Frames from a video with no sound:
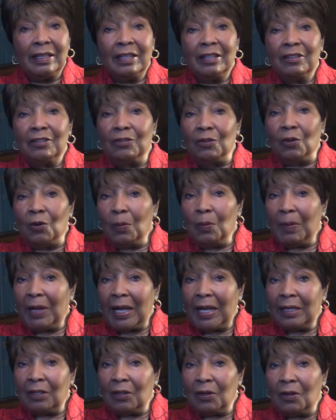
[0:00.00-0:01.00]

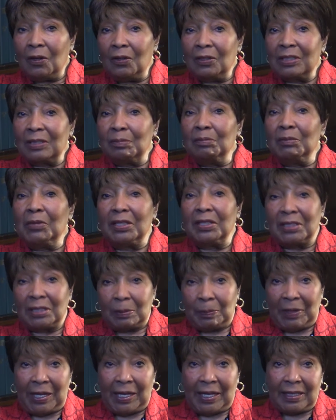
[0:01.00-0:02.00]
no-buy laws
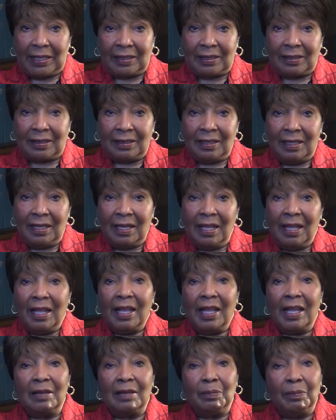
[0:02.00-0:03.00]
must pass,
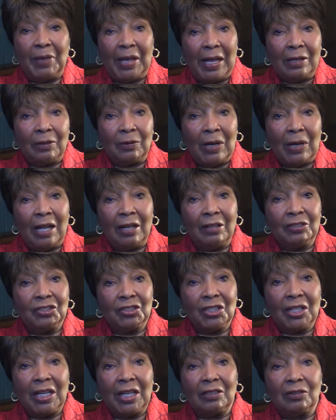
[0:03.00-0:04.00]
and background
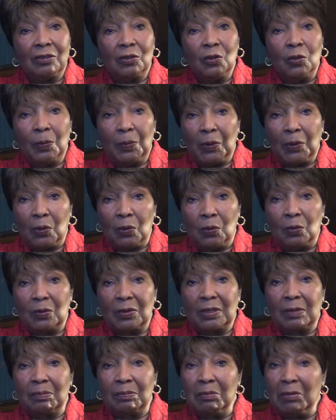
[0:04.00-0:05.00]
check
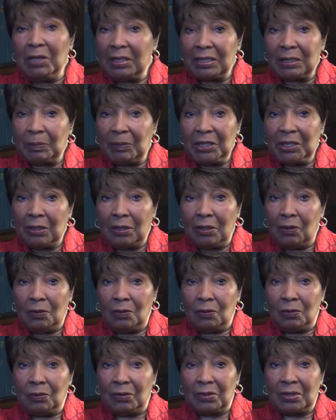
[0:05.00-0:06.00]
loopholes must be
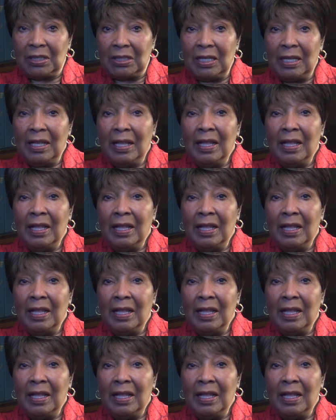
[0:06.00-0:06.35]
closed.